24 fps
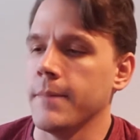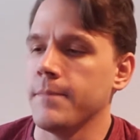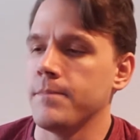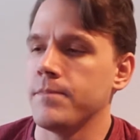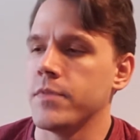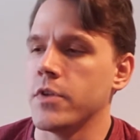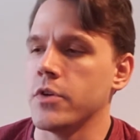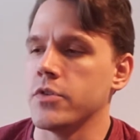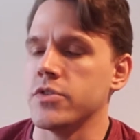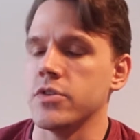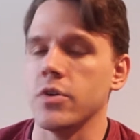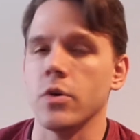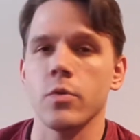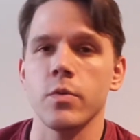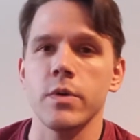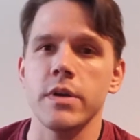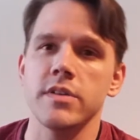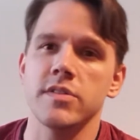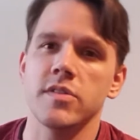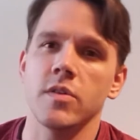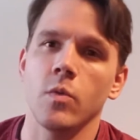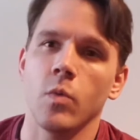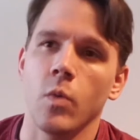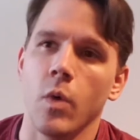There's no
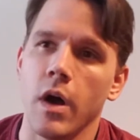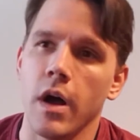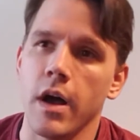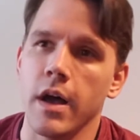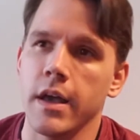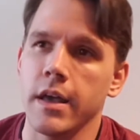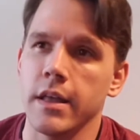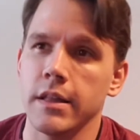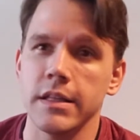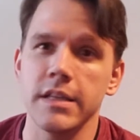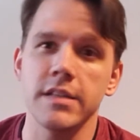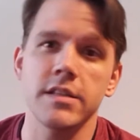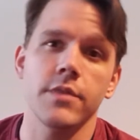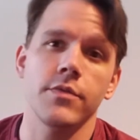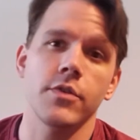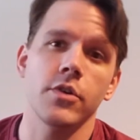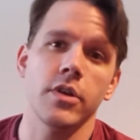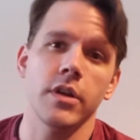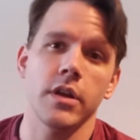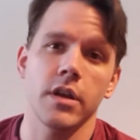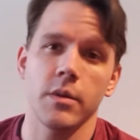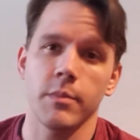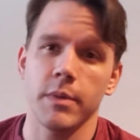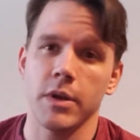reason why, at least if you're
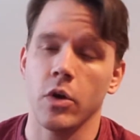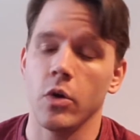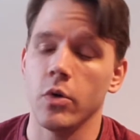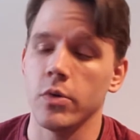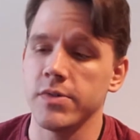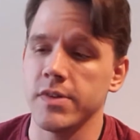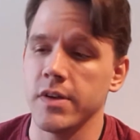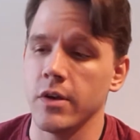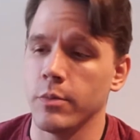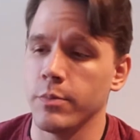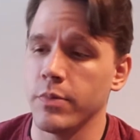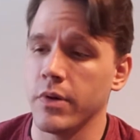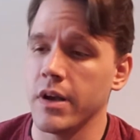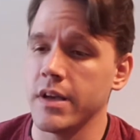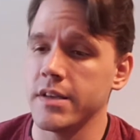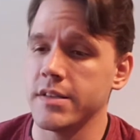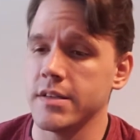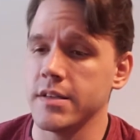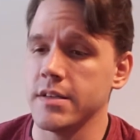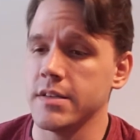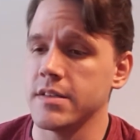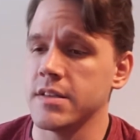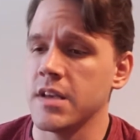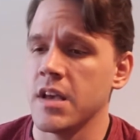getting them at wholesale
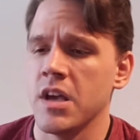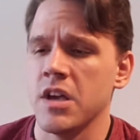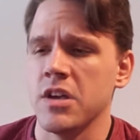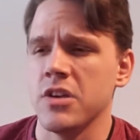prices,